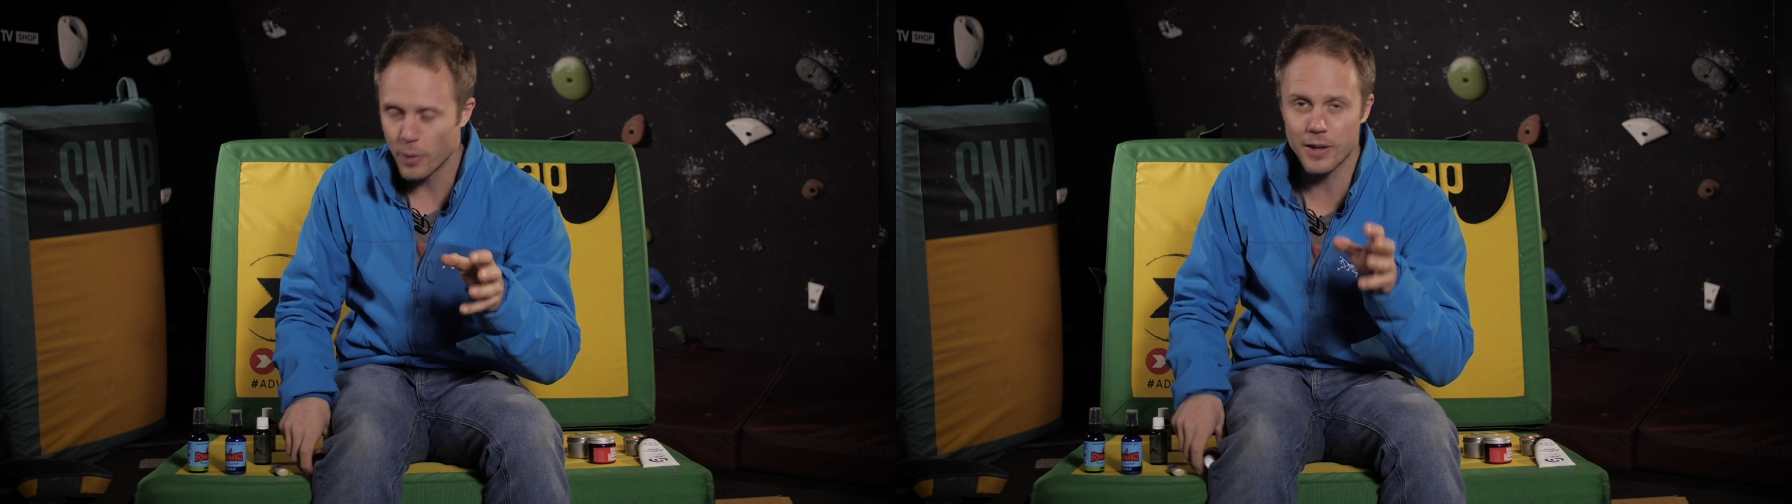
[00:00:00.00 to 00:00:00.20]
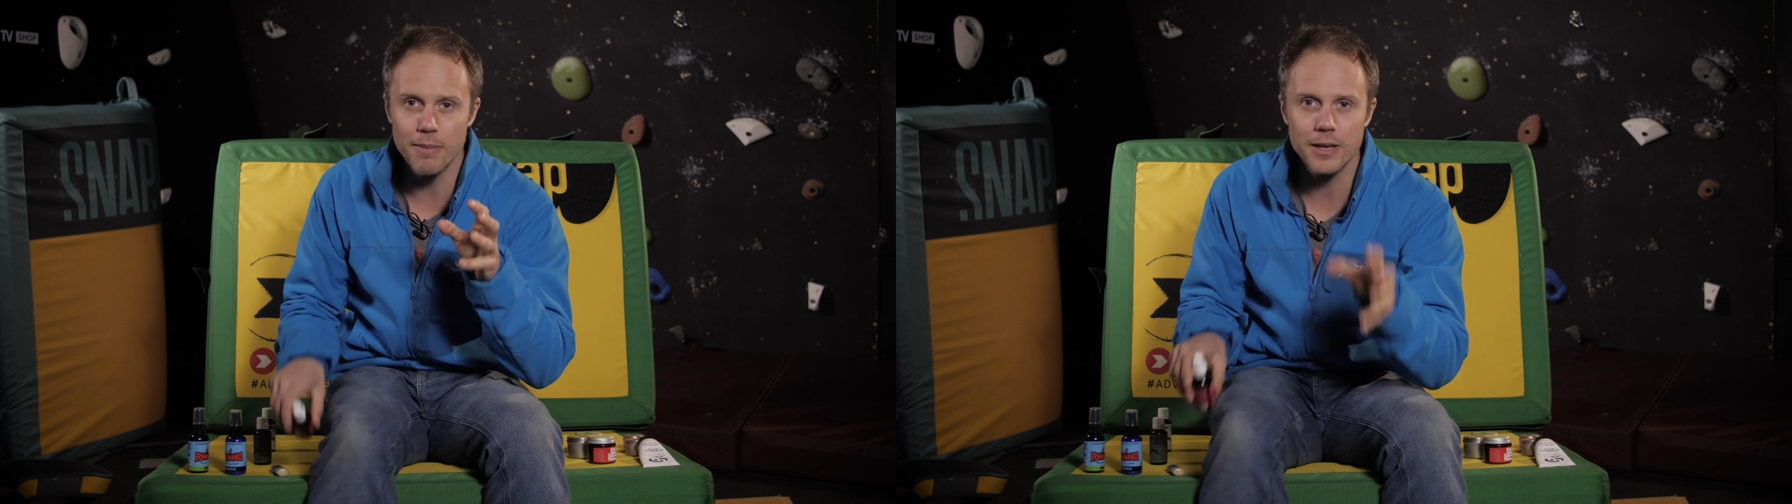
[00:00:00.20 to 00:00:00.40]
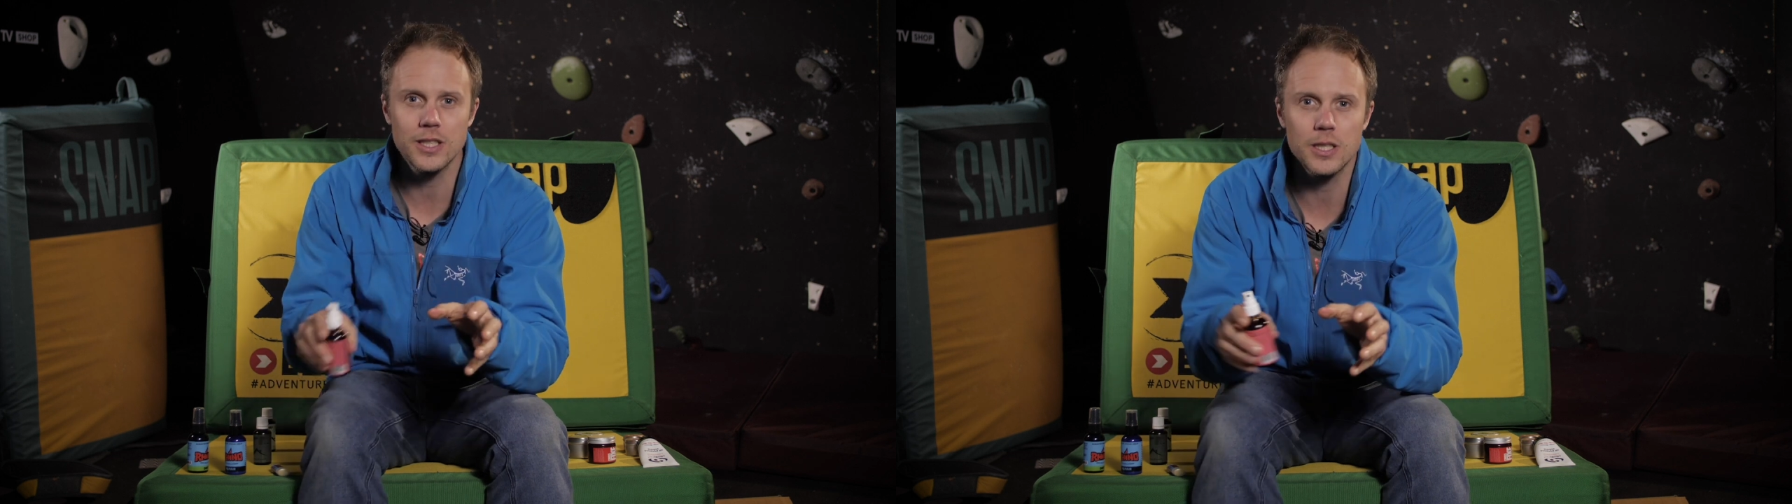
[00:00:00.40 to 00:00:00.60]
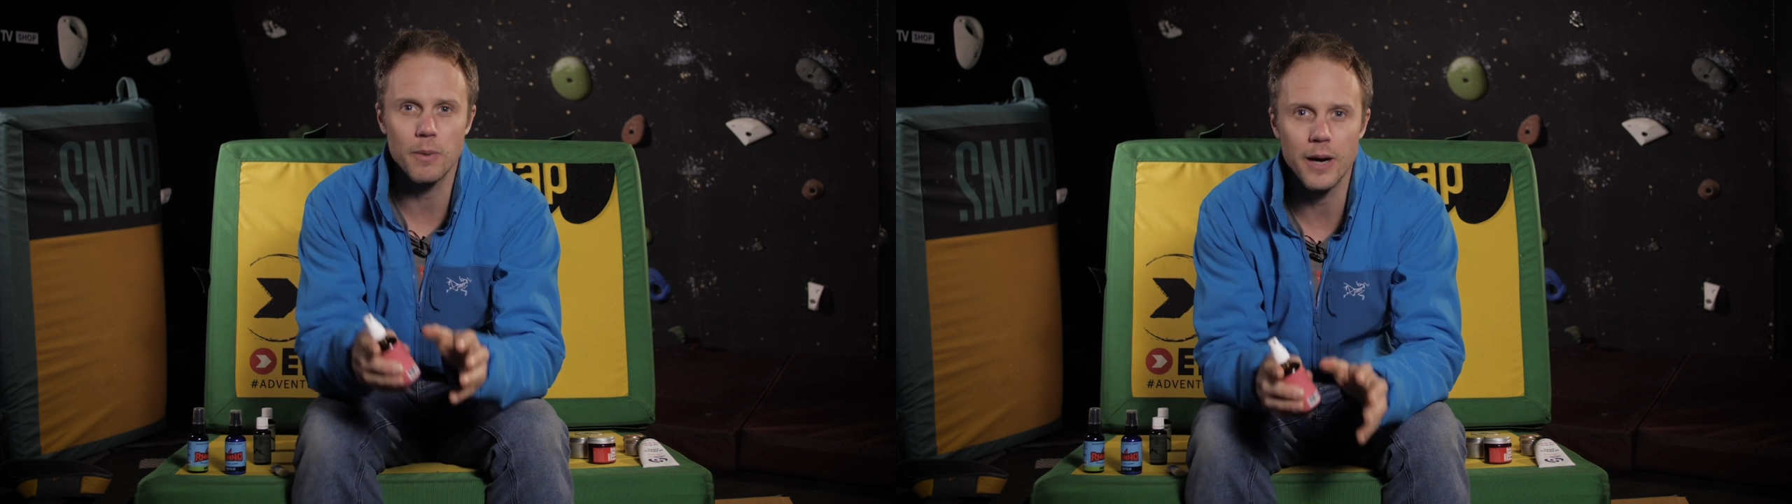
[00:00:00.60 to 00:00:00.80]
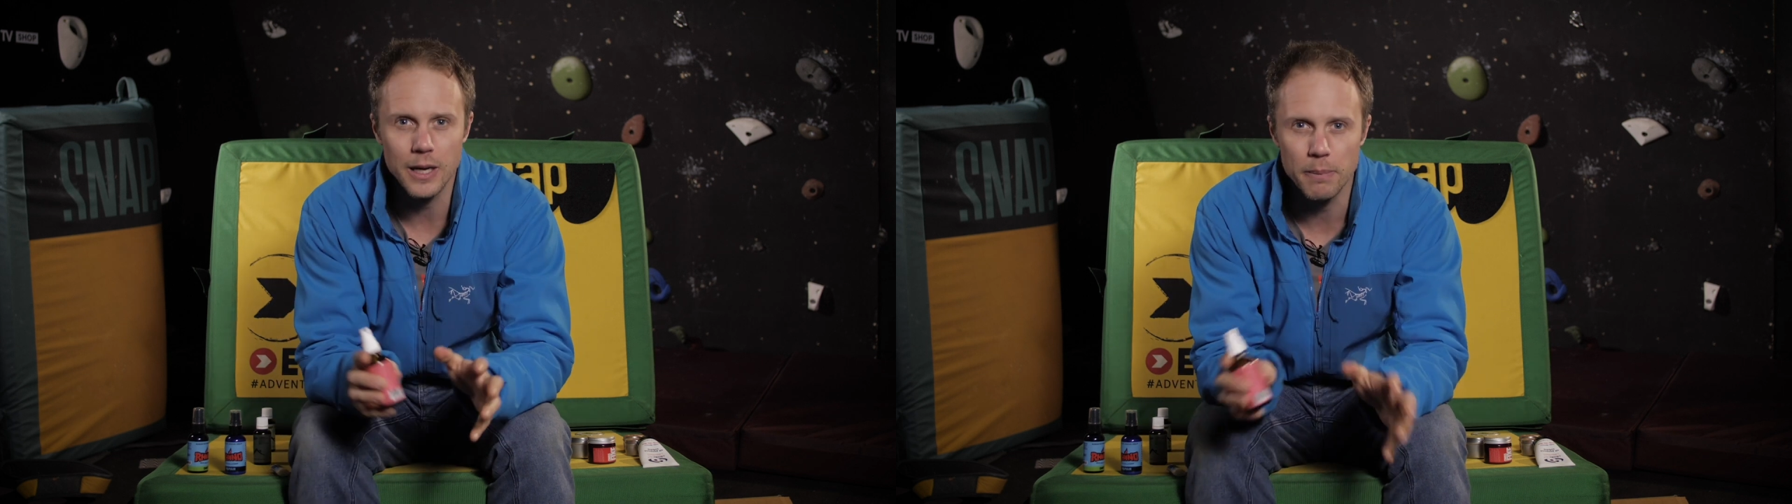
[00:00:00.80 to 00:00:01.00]
With the muscle
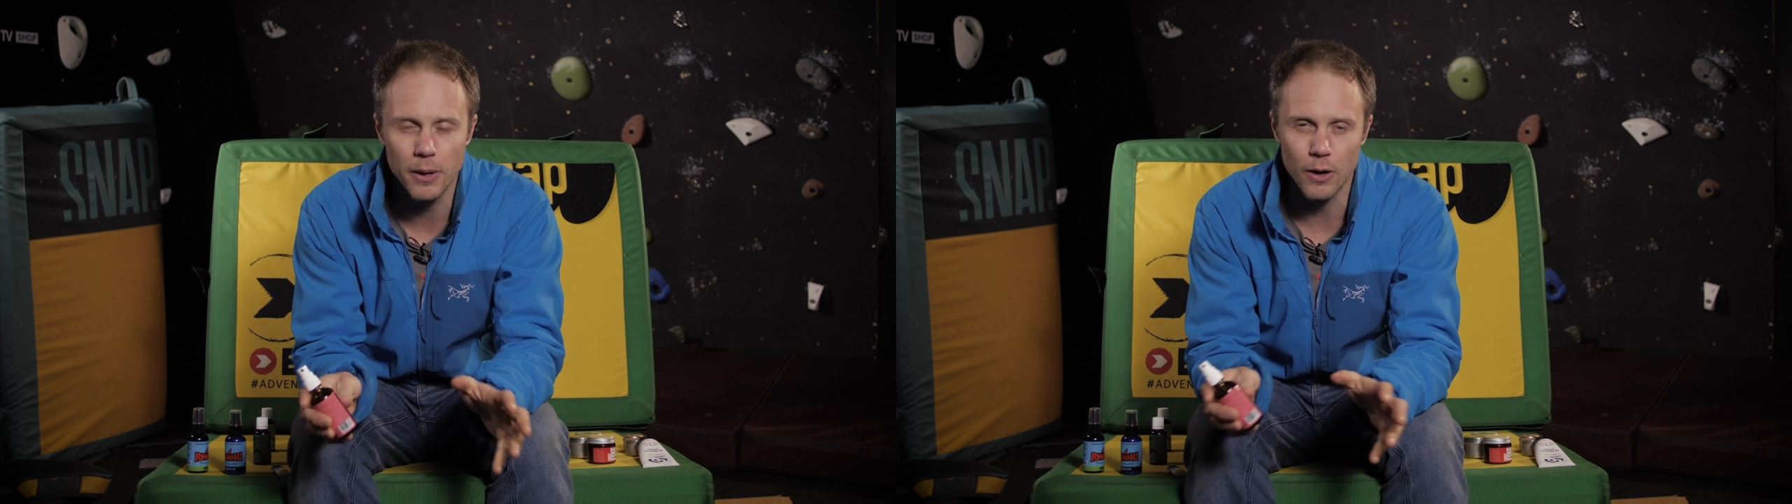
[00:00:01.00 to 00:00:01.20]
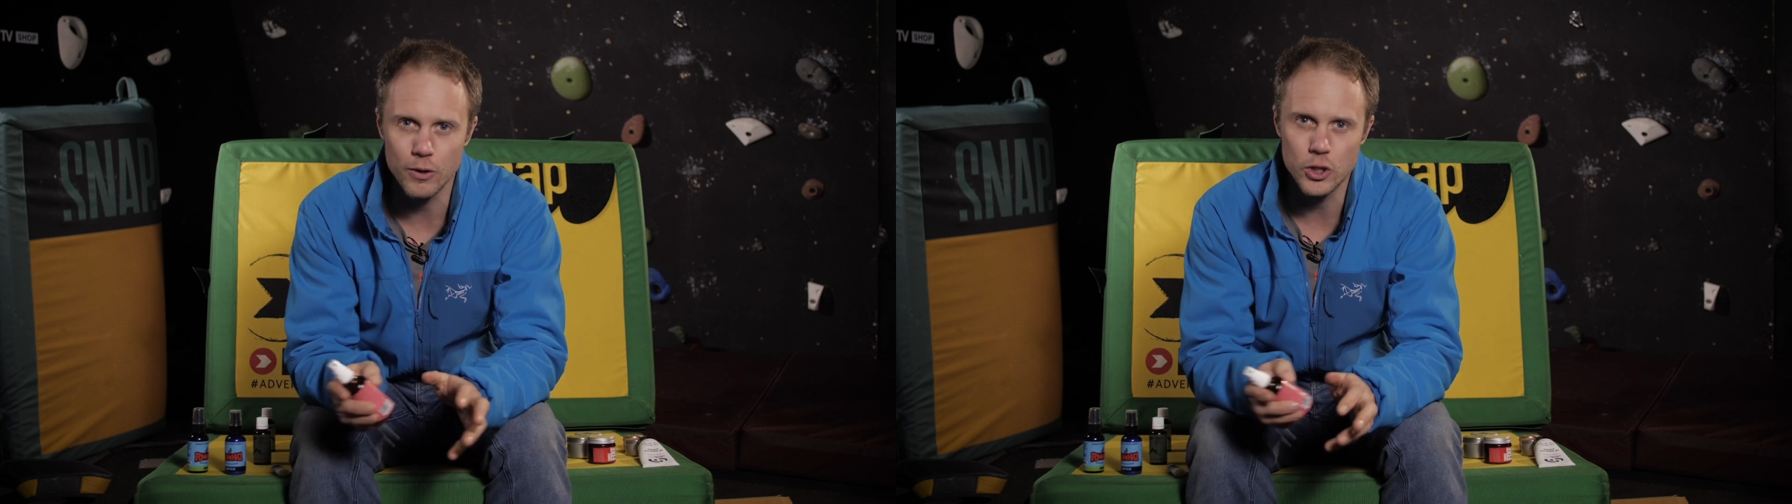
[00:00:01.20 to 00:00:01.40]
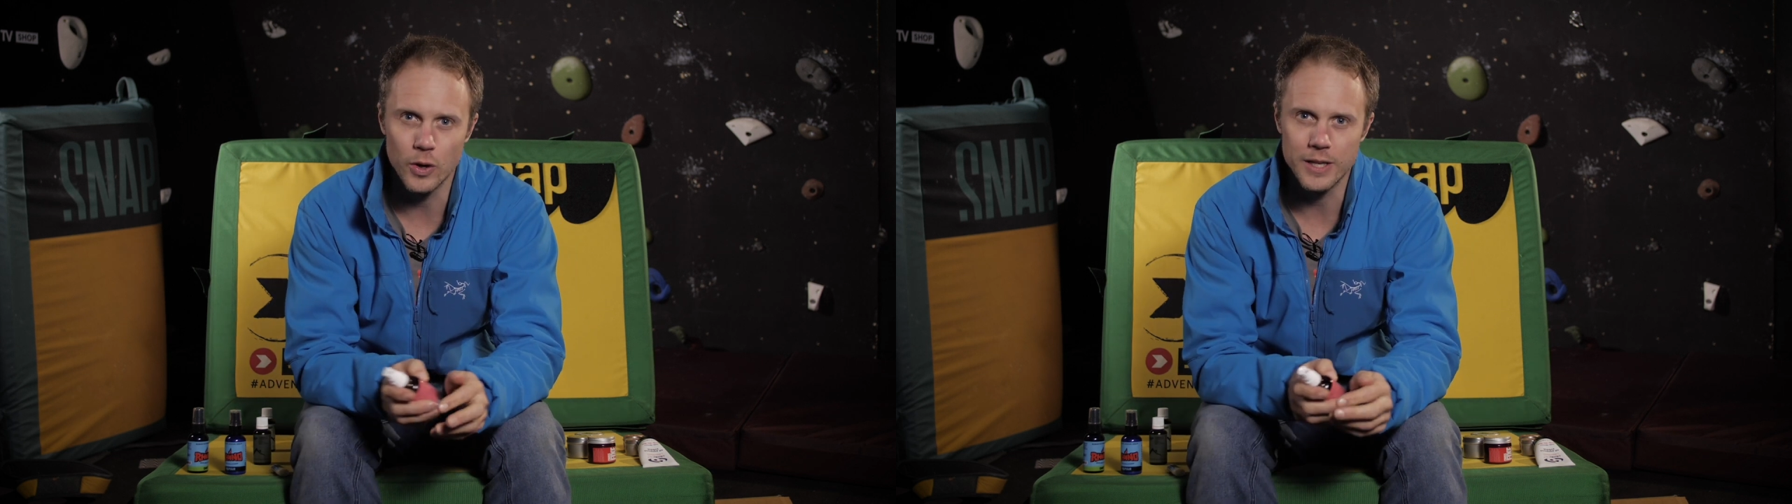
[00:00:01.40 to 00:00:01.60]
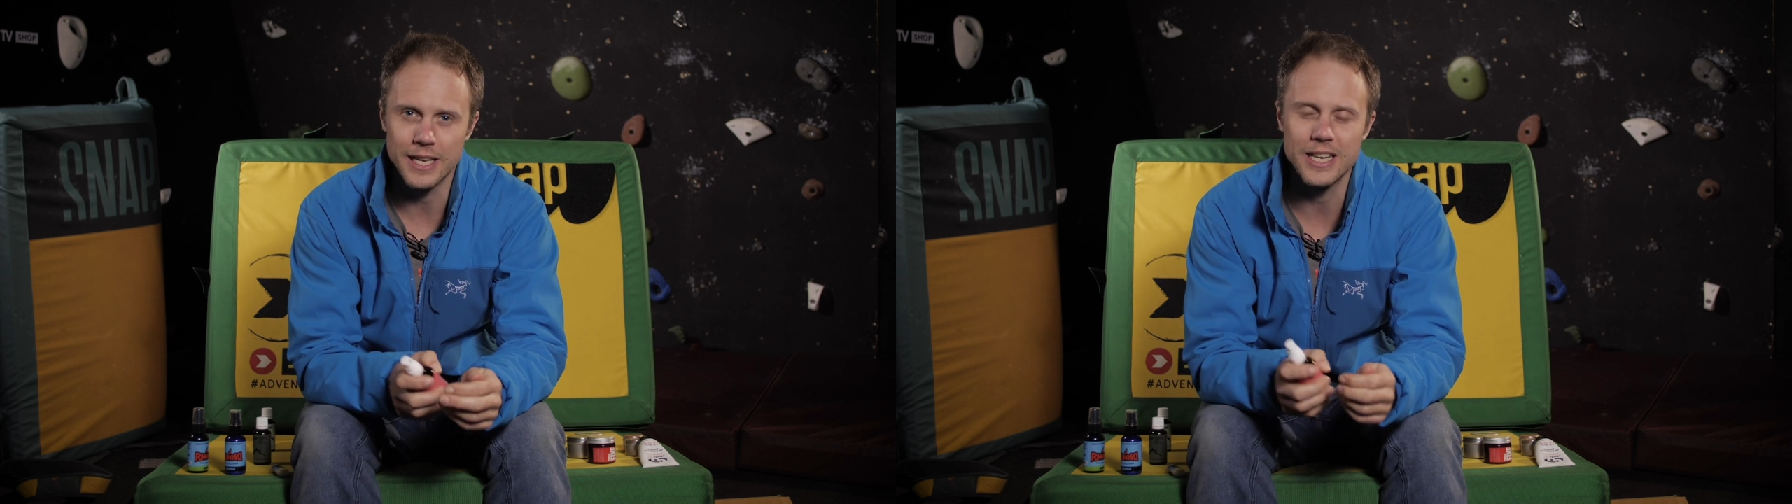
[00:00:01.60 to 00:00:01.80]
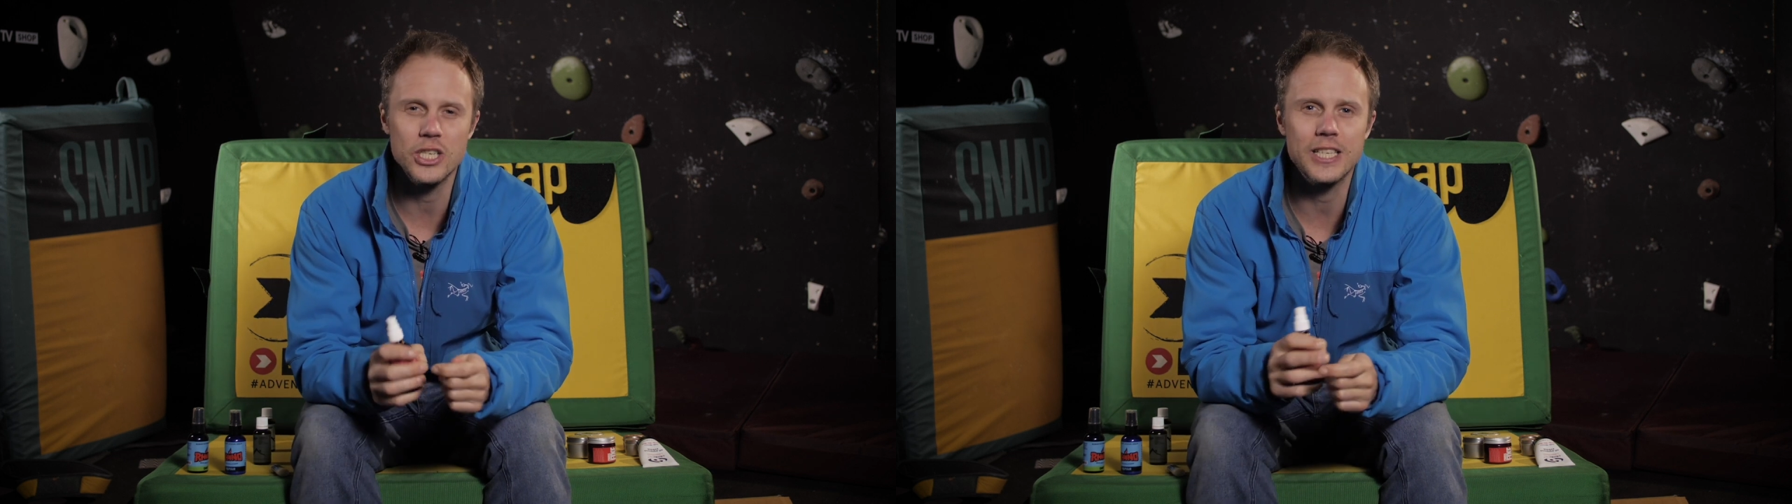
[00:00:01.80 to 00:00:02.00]
spray, you can put it on joints
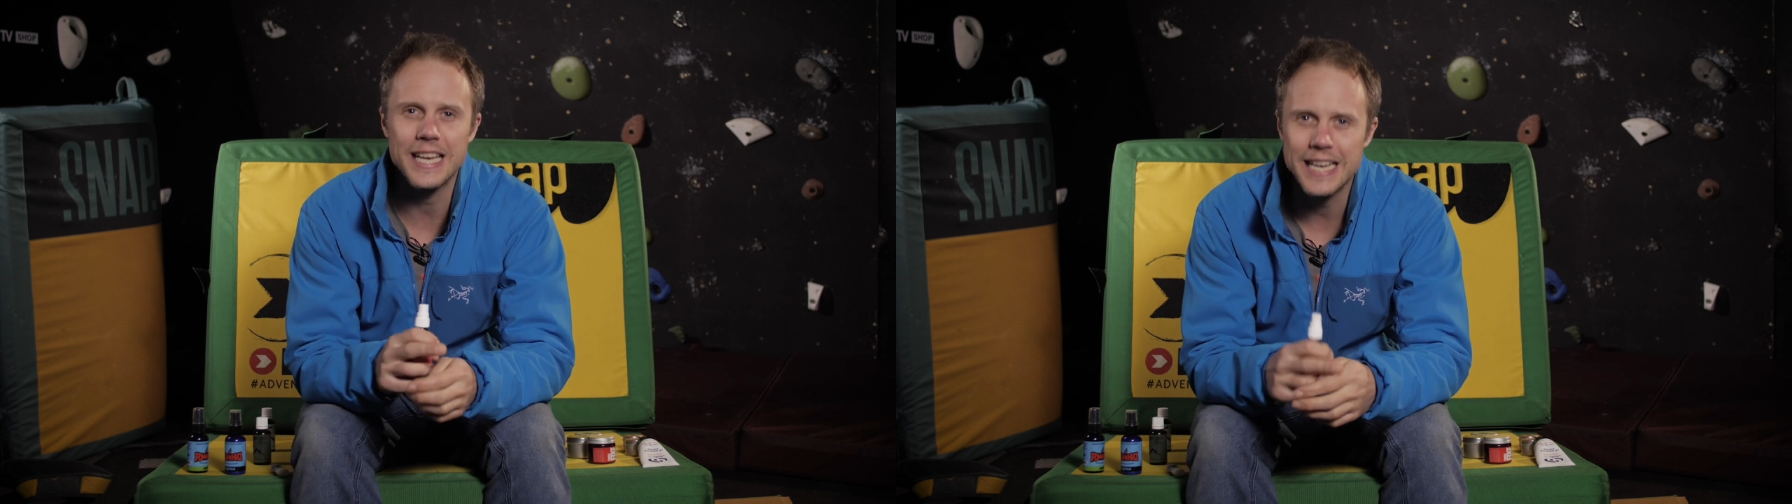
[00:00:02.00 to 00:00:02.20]
and it just